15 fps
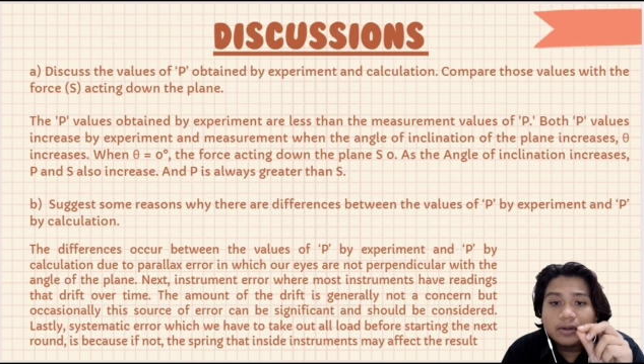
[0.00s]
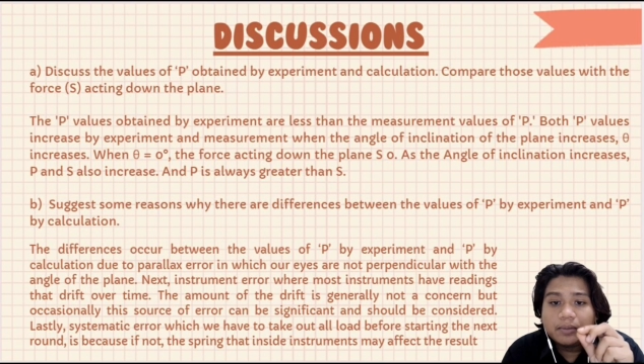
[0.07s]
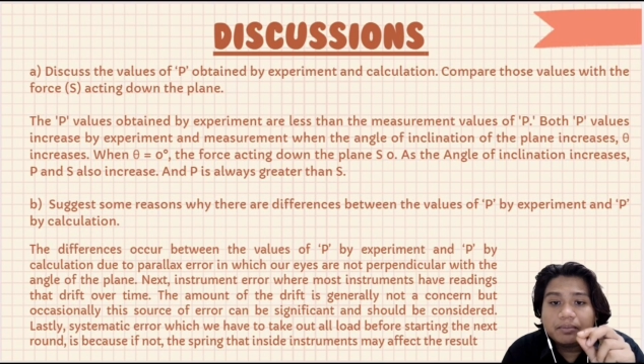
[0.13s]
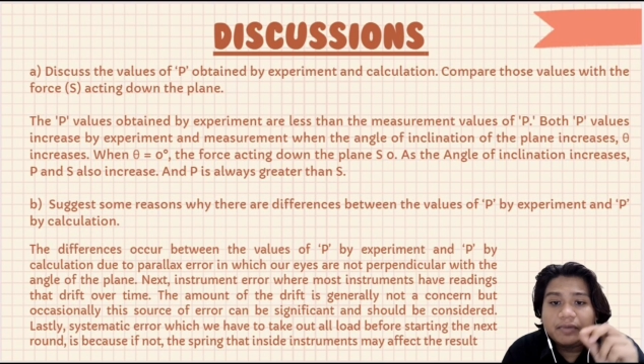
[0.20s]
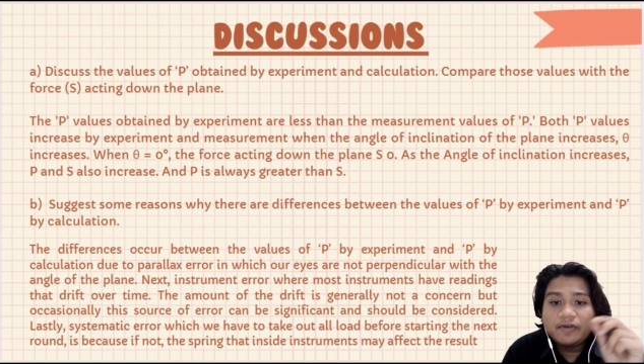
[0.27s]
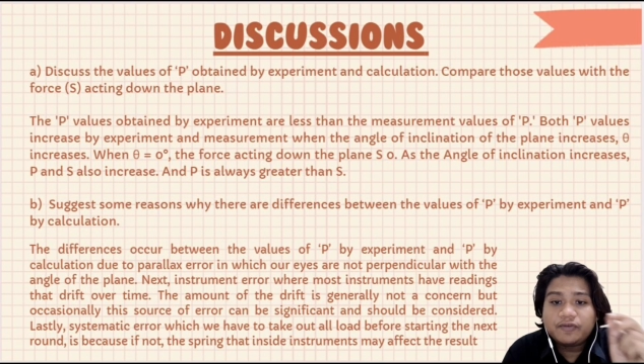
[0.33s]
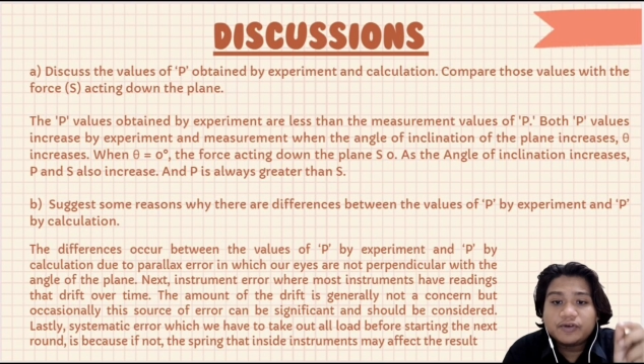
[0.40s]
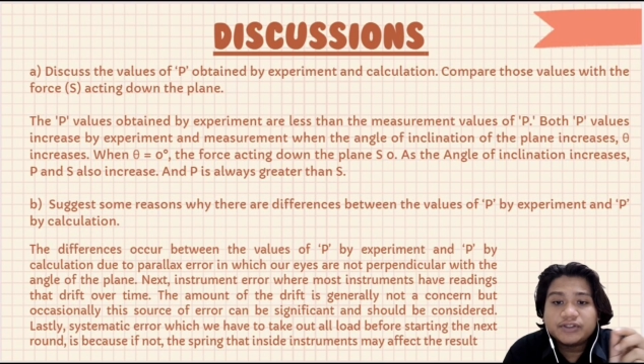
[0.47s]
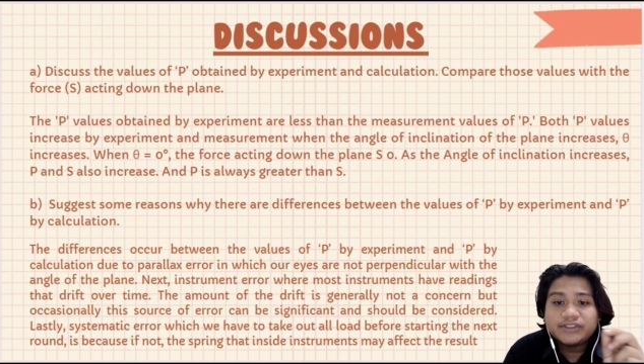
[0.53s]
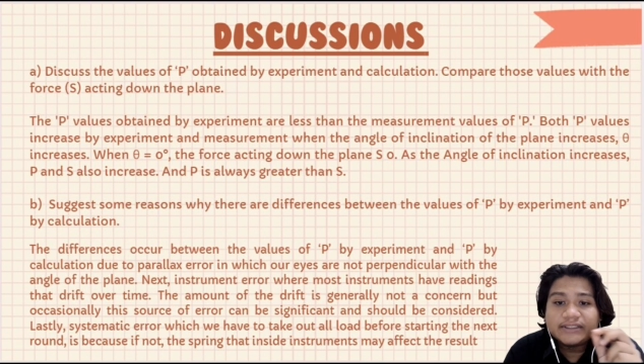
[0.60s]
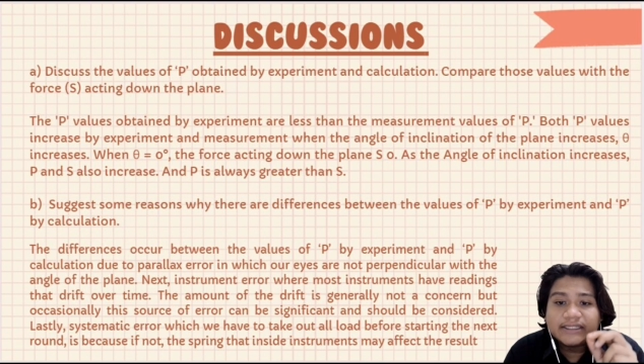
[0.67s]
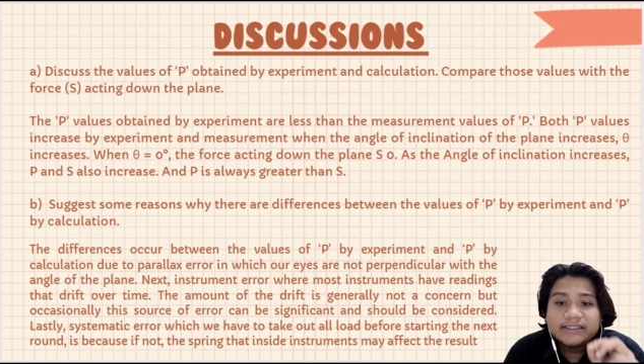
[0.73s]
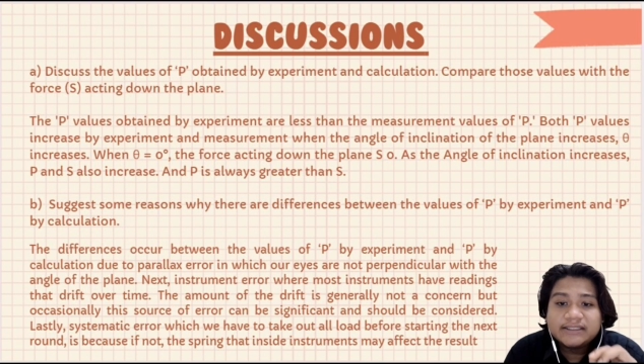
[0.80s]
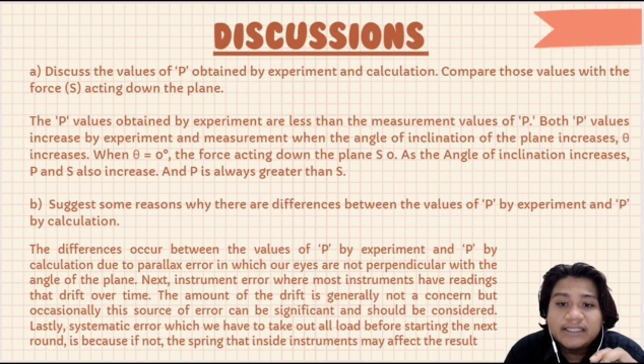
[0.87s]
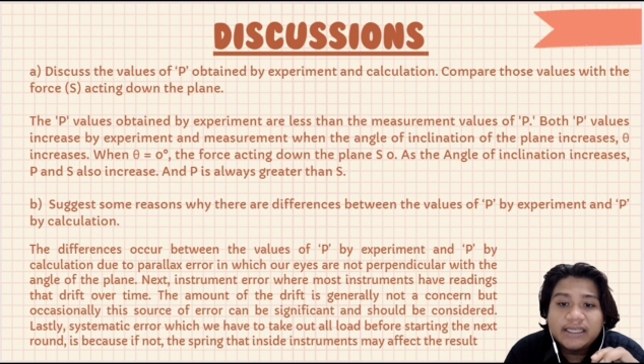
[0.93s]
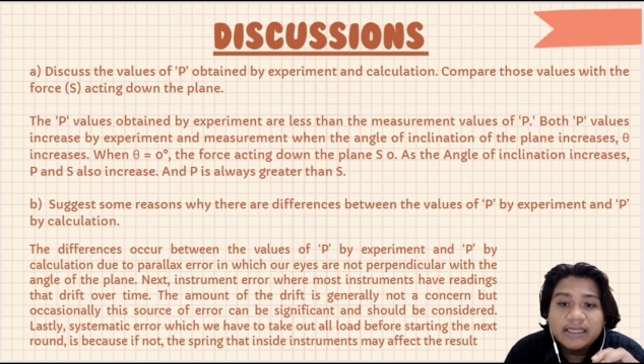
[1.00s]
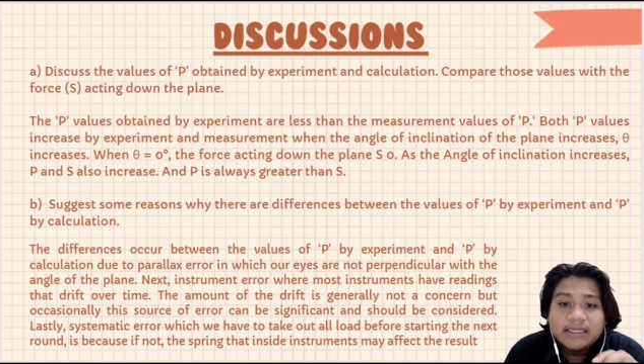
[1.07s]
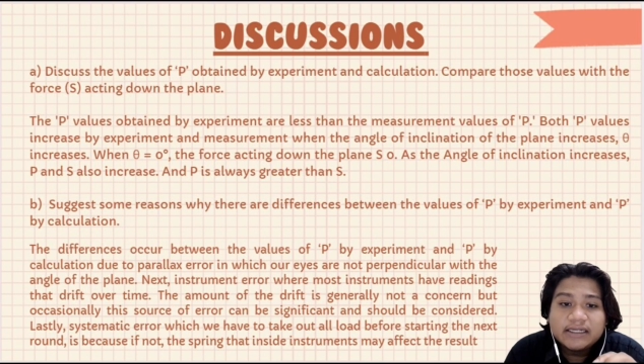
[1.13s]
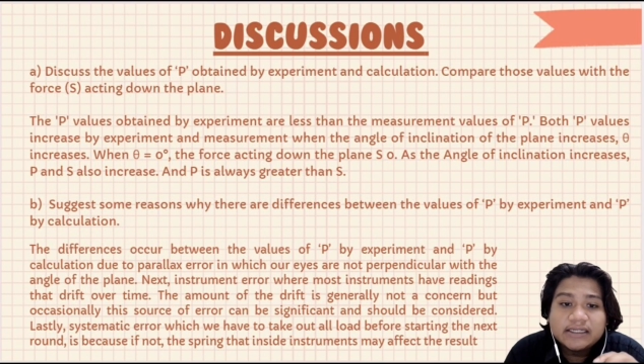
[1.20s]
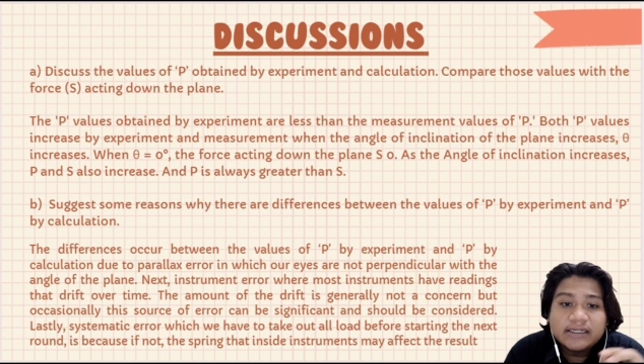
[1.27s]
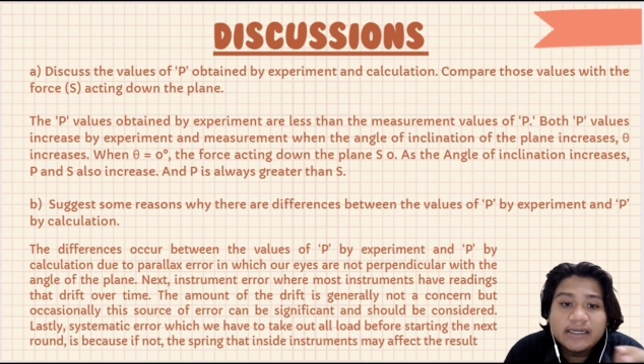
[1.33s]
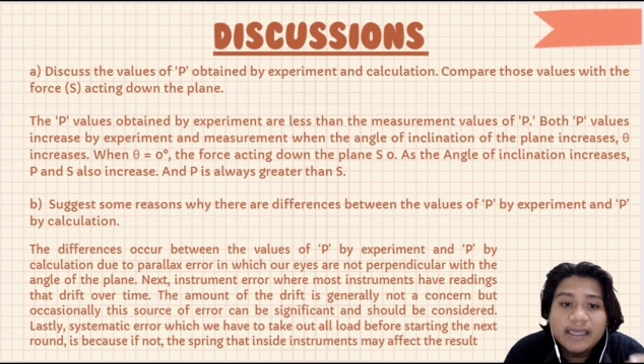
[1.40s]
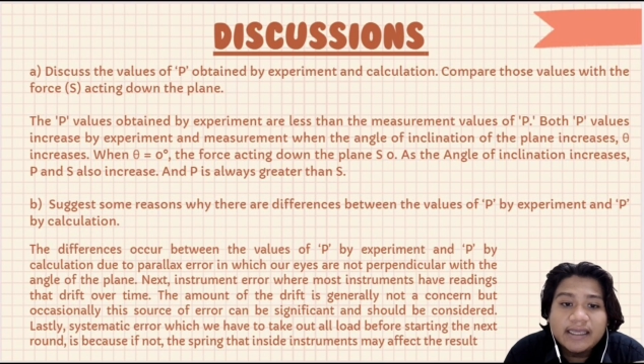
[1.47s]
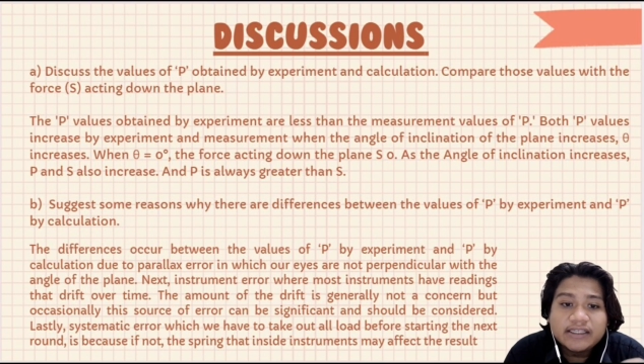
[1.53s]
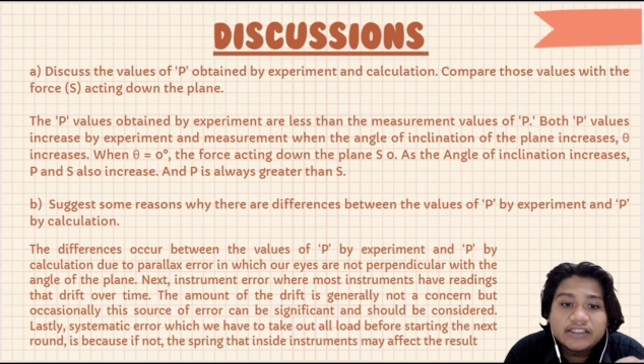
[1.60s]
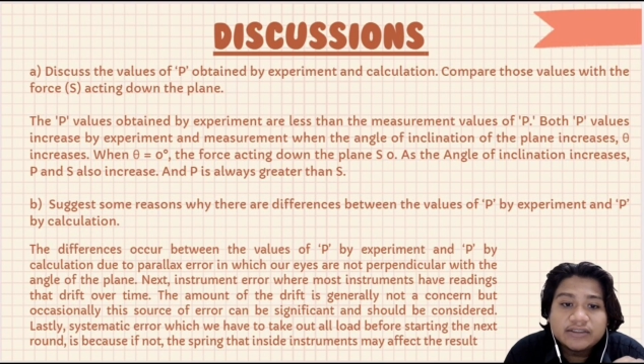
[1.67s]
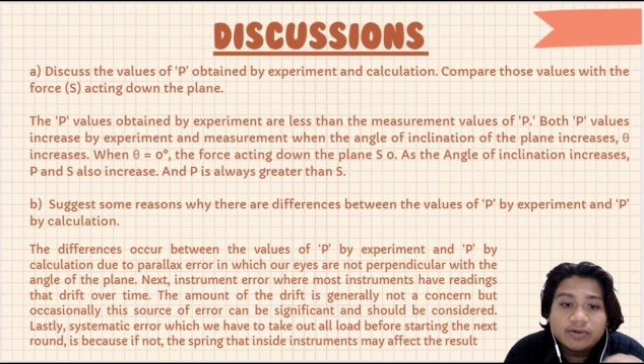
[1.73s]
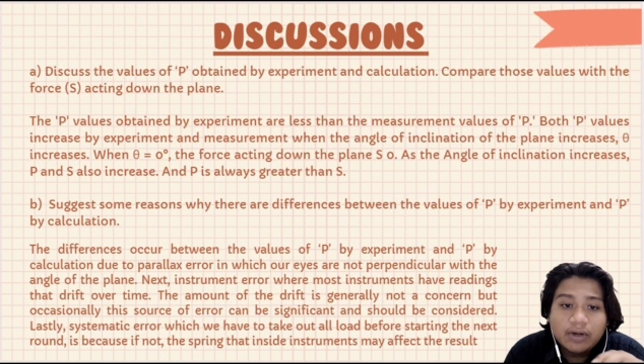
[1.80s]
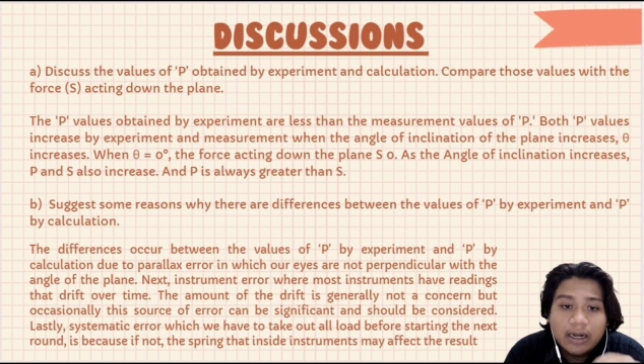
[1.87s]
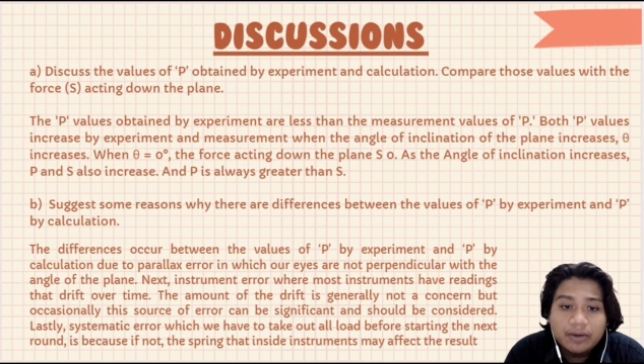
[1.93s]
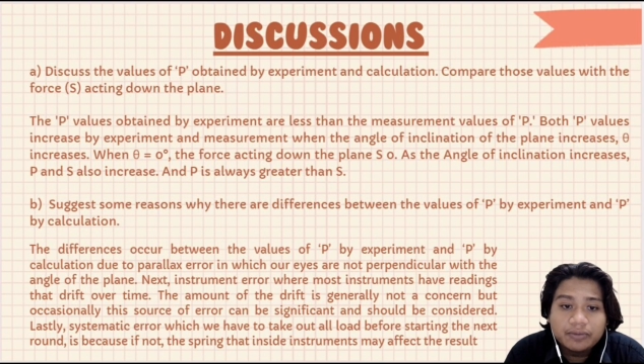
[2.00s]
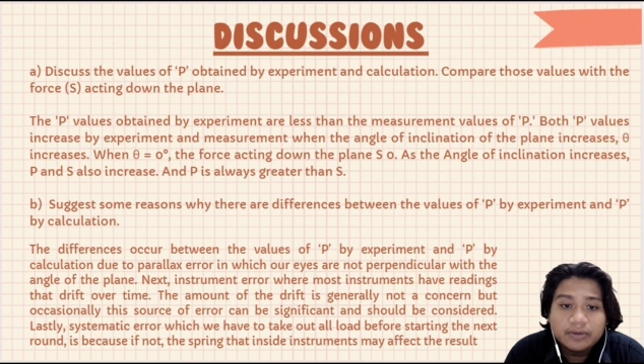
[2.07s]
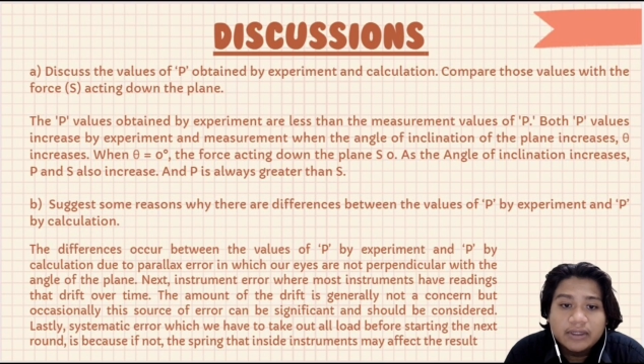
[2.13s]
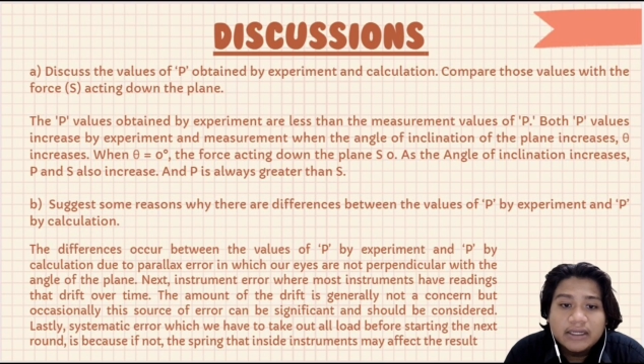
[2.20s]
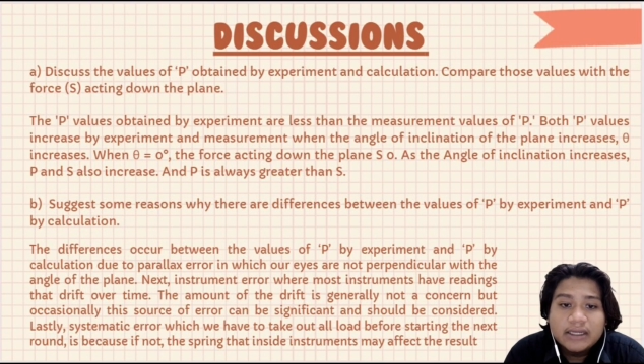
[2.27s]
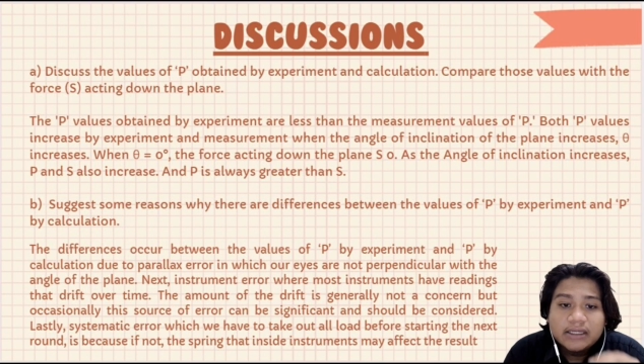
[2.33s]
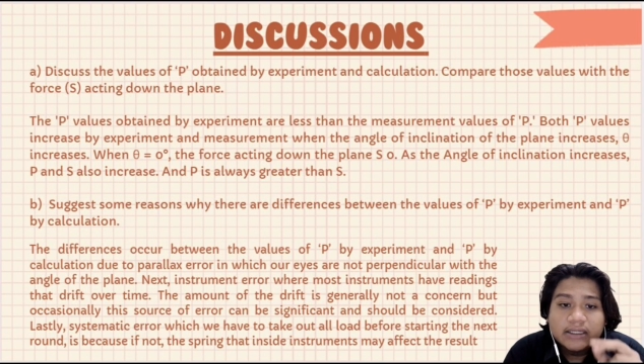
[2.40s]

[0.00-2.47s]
before starting the next round,